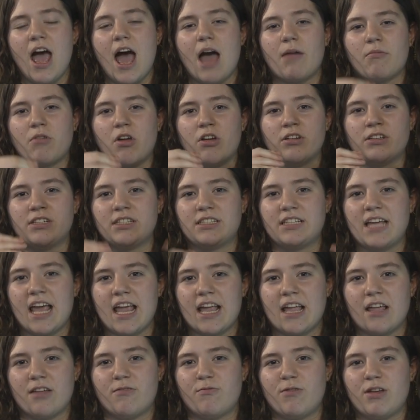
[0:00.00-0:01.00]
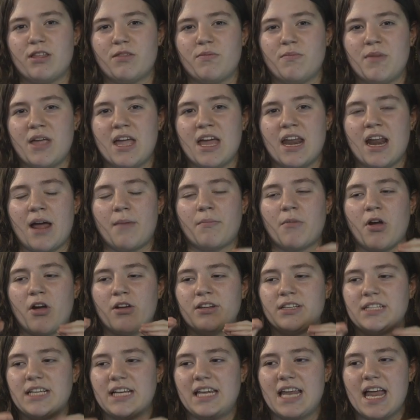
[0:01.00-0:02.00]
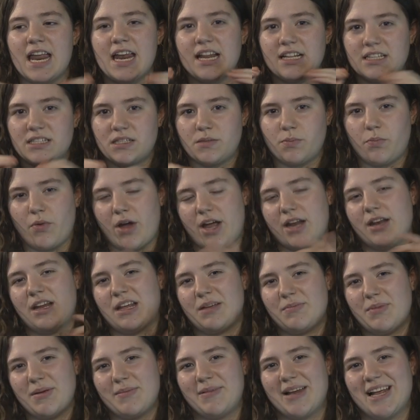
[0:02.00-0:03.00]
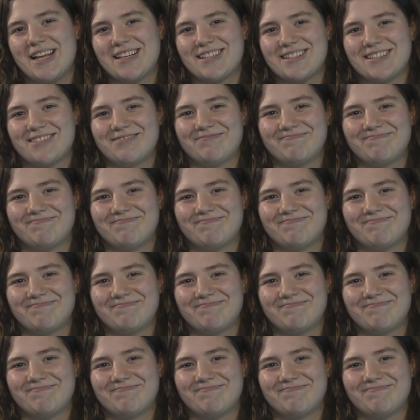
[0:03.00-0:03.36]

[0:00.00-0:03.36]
I'm going to take it with me and I'm going to let it spread. Be blessed.